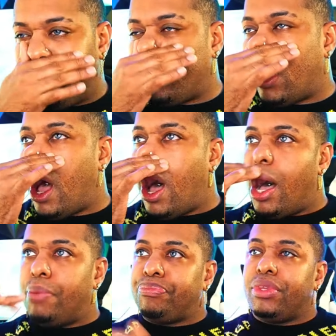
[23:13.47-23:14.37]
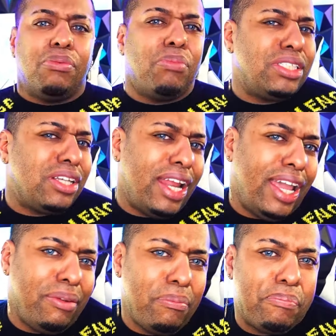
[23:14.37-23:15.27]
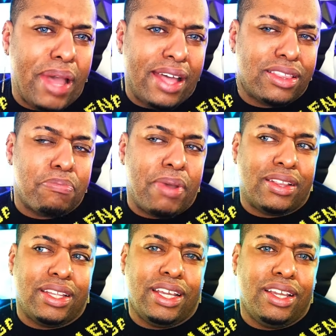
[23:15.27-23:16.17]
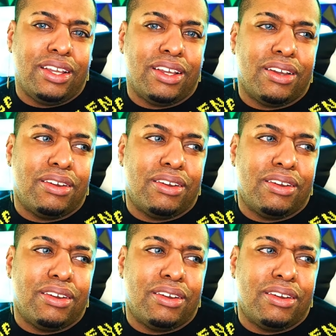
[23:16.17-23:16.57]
What's her name? Bethonia.